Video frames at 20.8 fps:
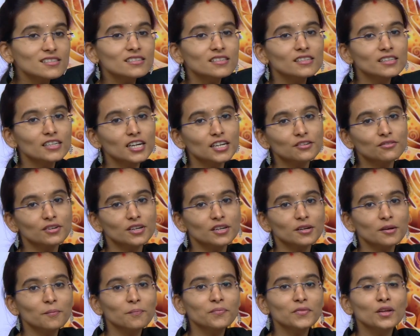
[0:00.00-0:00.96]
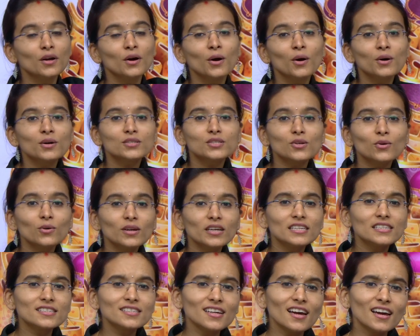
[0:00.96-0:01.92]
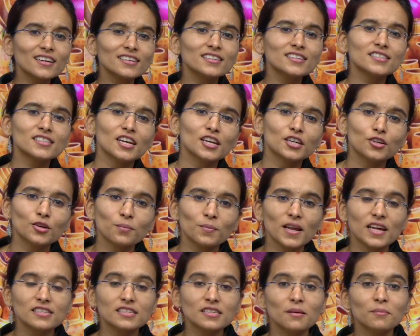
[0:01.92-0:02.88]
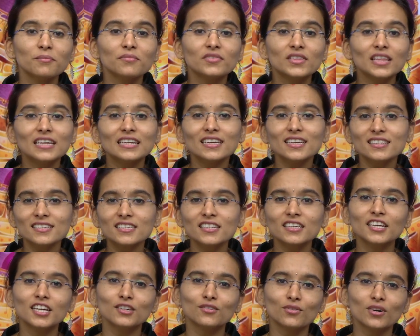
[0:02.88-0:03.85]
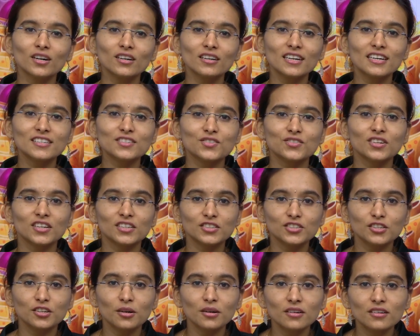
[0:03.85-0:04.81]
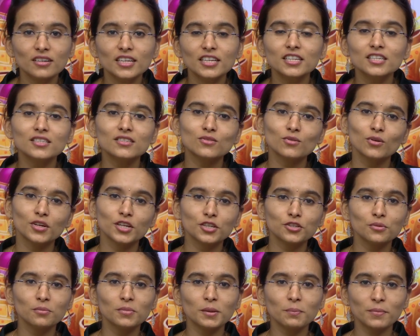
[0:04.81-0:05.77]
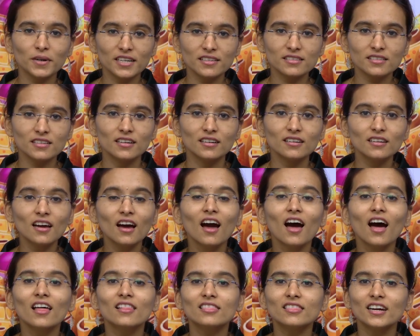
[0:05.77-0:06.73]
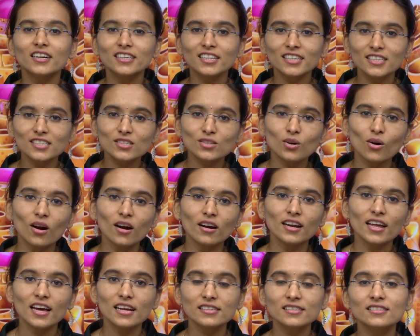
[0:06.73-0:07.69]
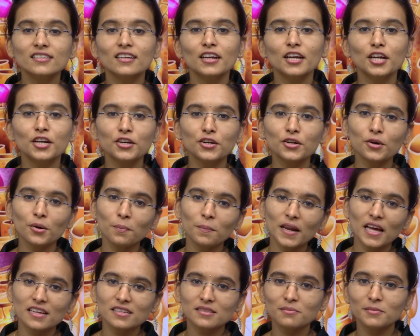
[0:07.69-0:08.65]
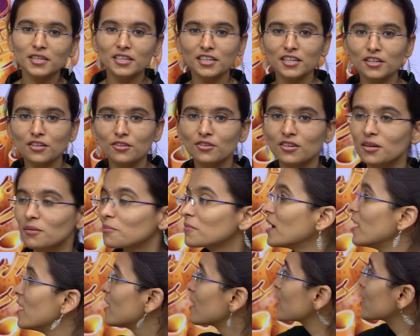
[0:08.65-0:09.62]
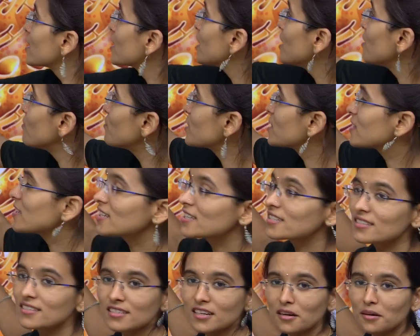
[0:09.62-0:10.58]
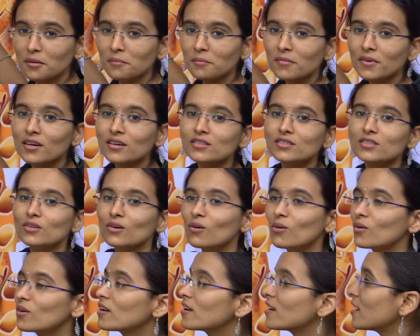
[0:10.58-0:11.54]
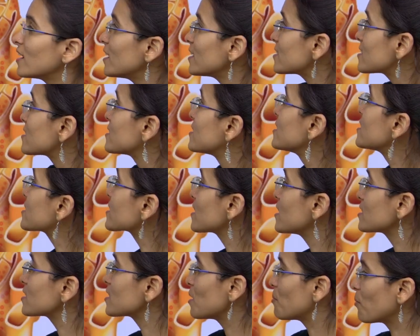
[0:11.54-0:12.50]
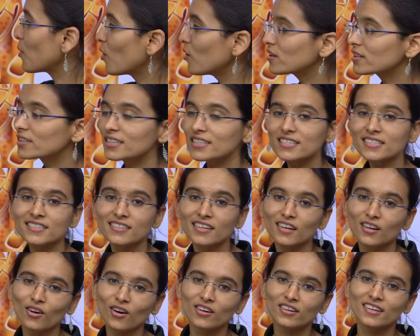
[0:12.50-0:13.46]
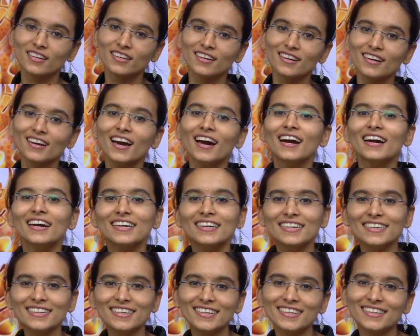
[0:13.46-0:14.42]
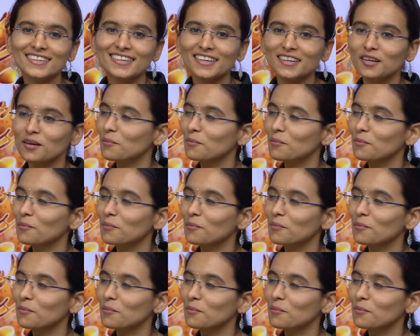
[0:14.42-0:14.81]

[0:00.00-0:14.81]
network. So inside the cytoplasm there is a network like structure is going to be present, that is called as endoplasmic reticulum. Clear with this term? So let's discuss about this cell organelle in detail.